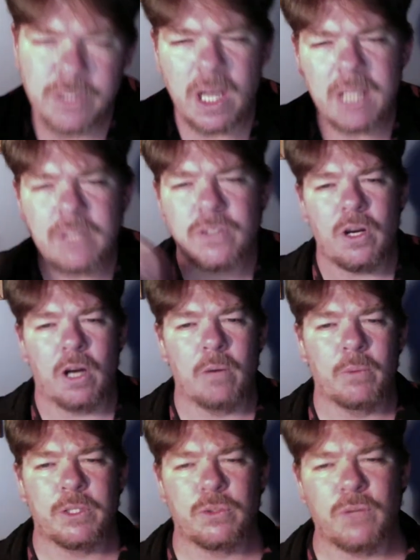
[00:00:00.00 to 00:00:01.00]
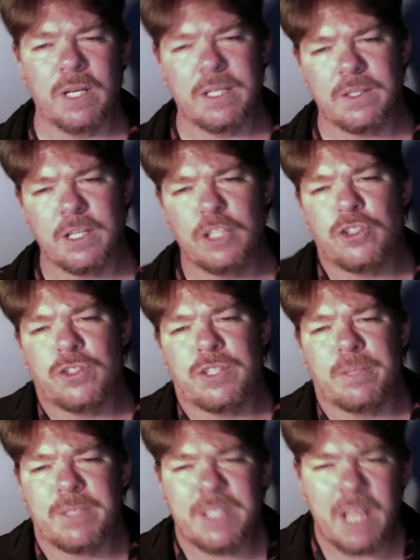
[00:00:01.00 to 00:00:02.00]
not start with the translations
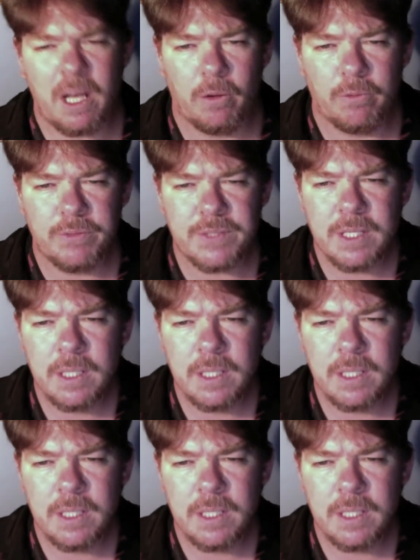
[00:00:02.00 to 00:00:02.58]
themselves,